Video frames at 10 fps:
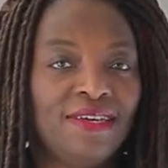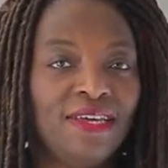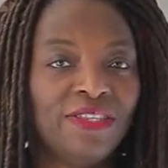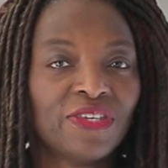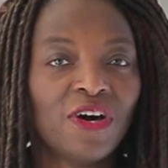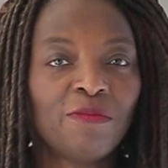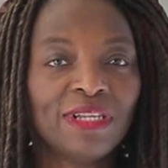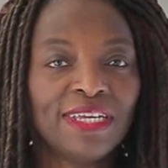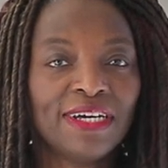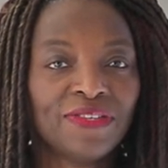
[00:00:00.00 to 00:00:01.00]
It's
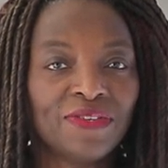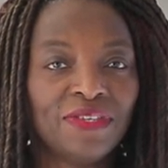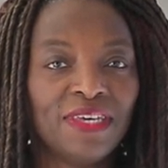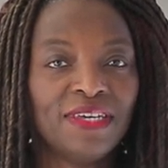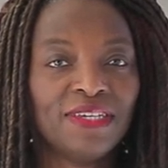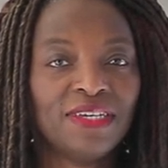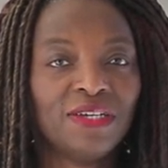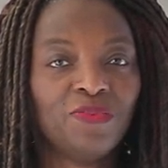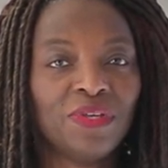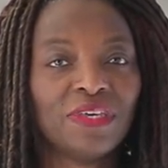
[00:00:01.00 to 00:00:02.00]
commonly associated
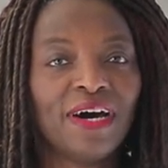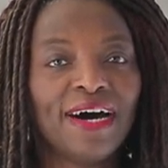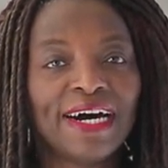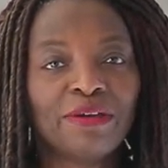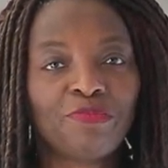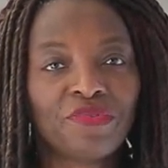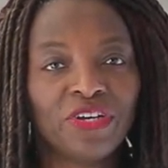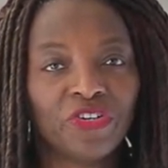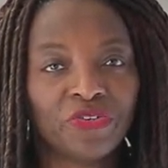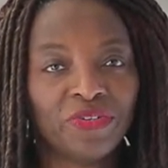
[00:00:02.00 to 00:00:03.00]
with high
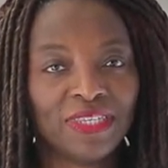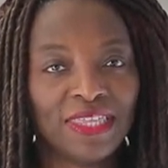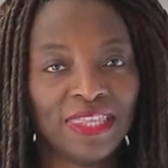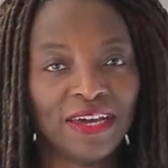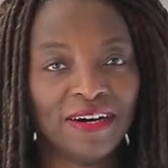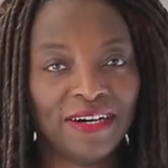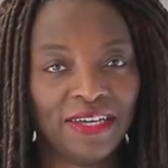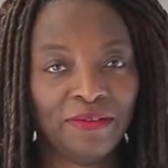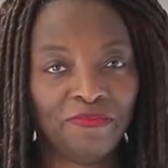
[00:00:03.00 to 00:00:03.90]
pressures in the eye.